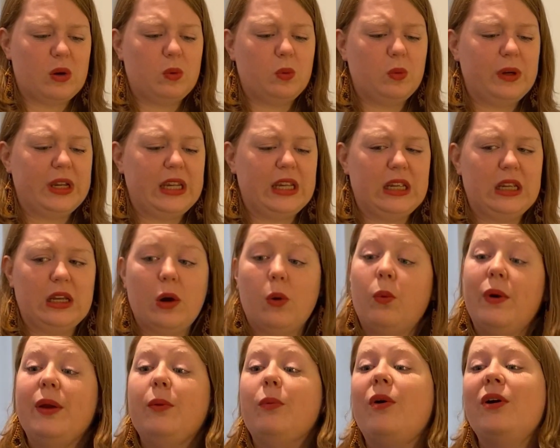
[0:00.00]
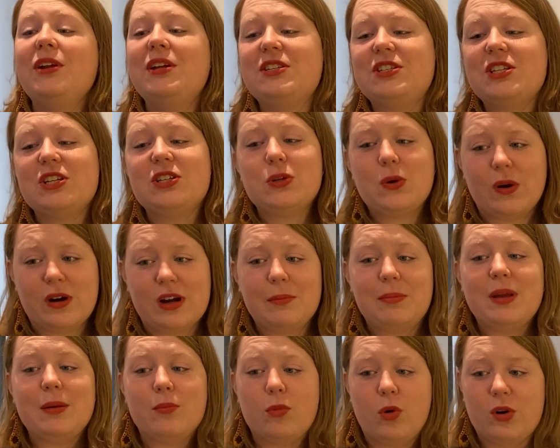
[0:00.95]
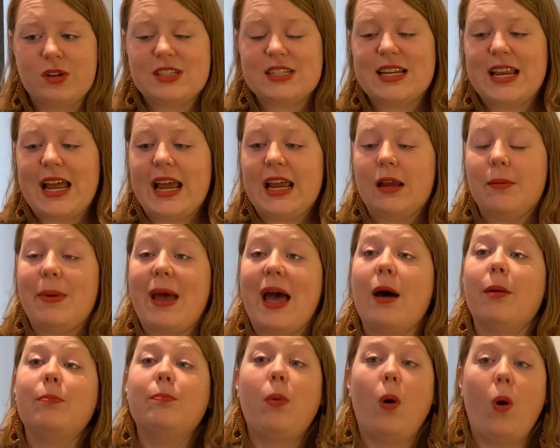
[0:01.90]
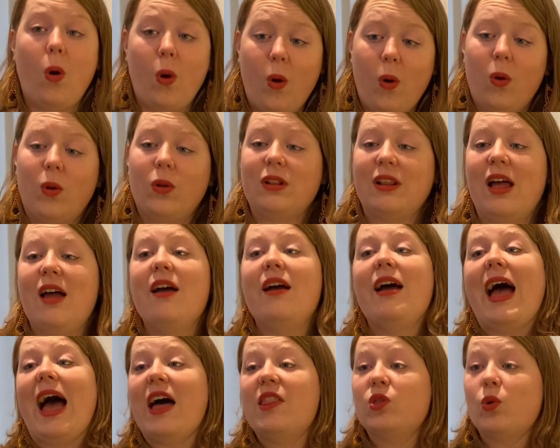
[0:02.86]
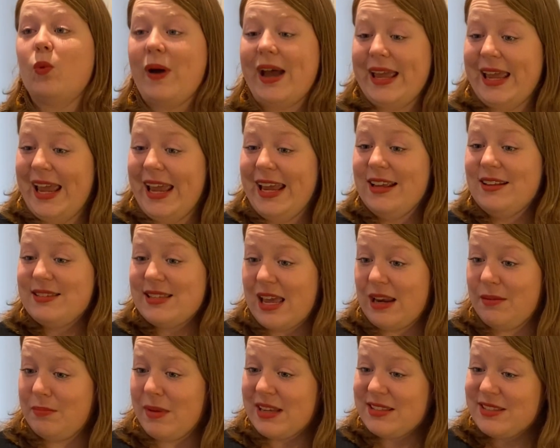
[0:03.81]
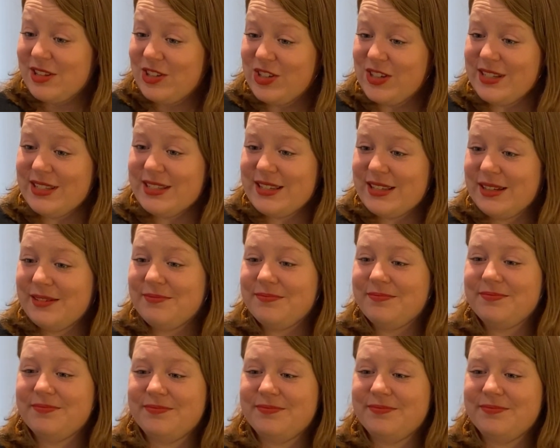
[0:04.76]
We wanted to talk a bit more today about Paul and the way he sent messages.